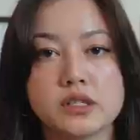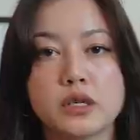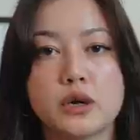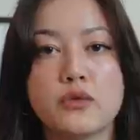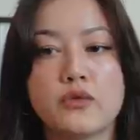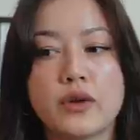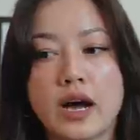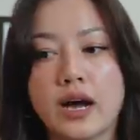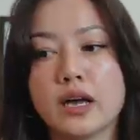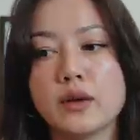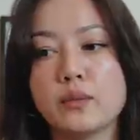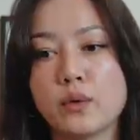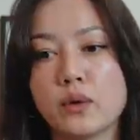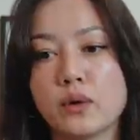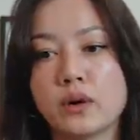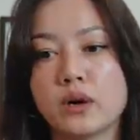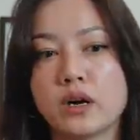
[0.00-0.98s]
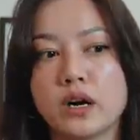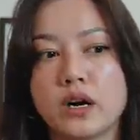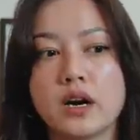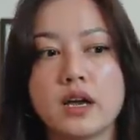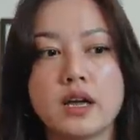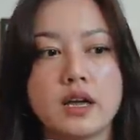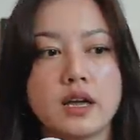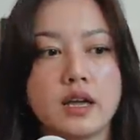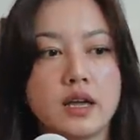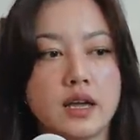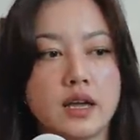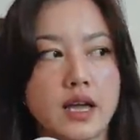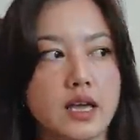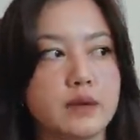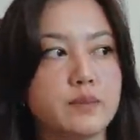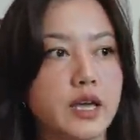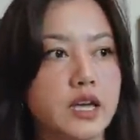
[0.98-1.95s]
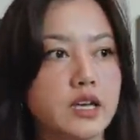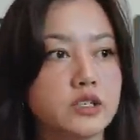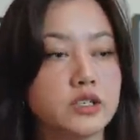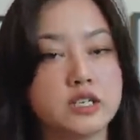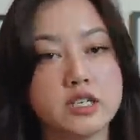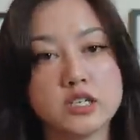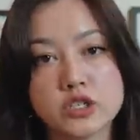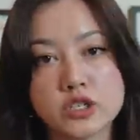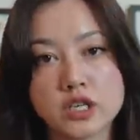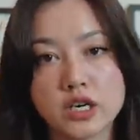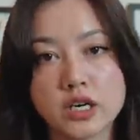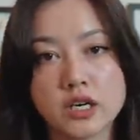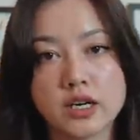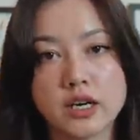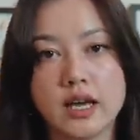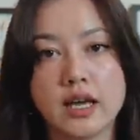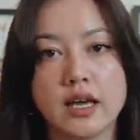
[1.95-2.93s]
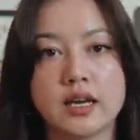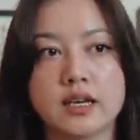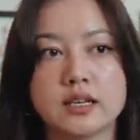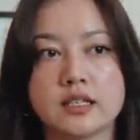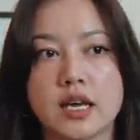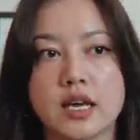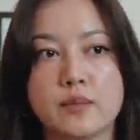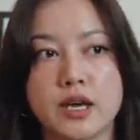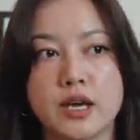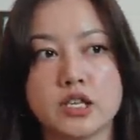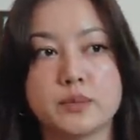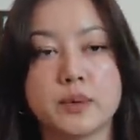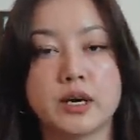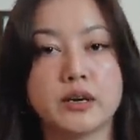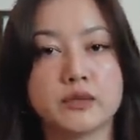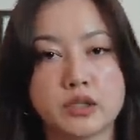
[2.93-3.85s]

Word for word: So if I wore a beige t-shirt and a beige pair